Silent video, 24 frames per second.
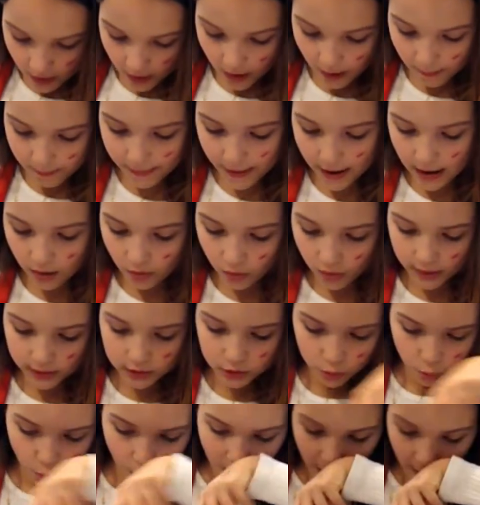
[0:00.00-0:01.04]
about like
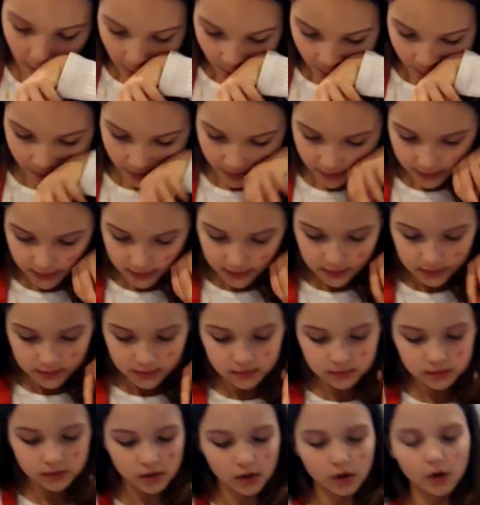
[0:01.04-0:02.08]
12
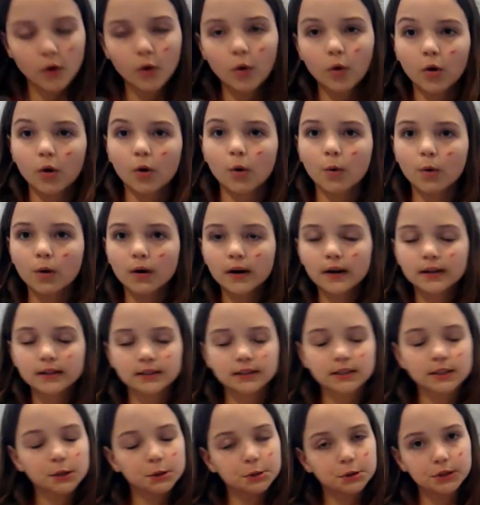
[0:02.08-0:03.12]
minutes or
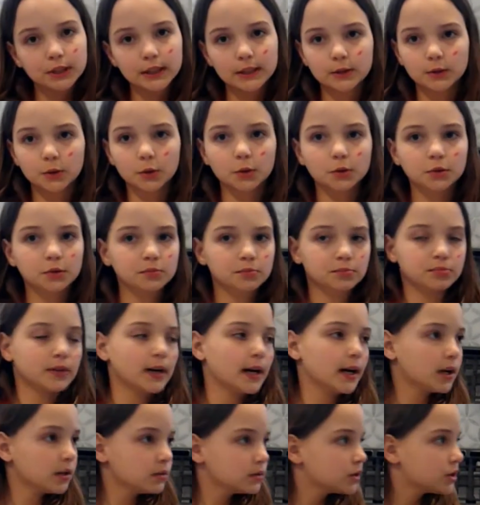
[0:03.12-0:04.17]
until they're like golden
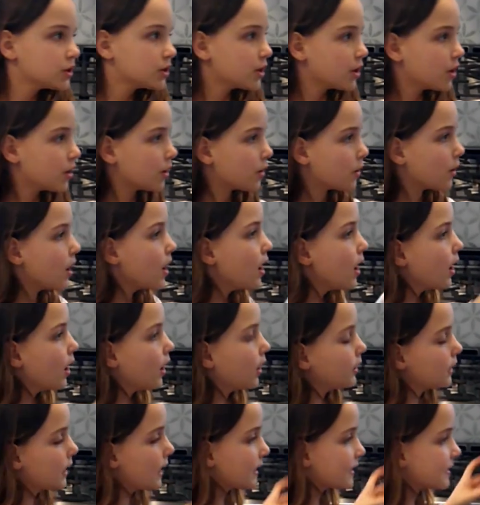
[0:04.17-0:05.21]
brown. So
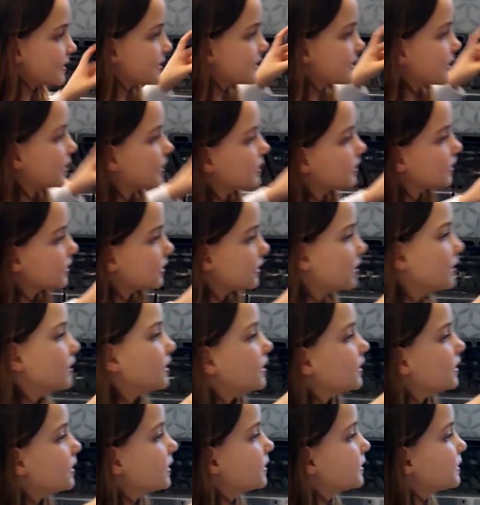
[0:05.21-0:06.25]
Alexa,
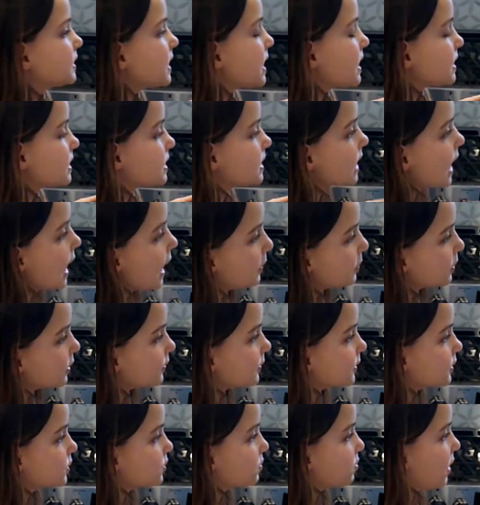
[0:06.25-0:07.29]
set a timer
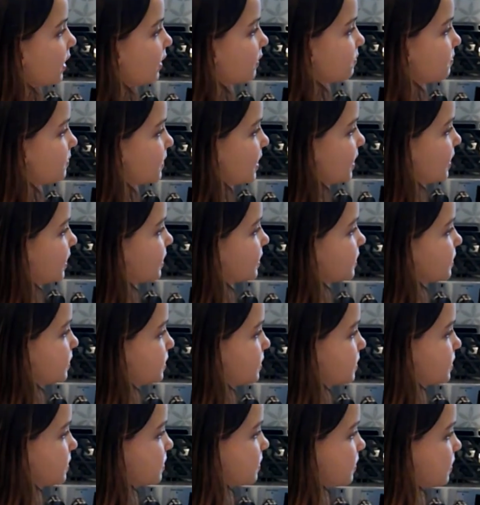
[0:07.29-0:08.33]
for 12
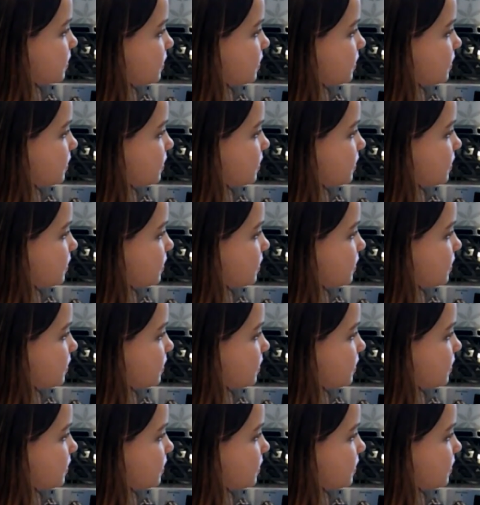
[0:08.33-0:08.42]
minutes.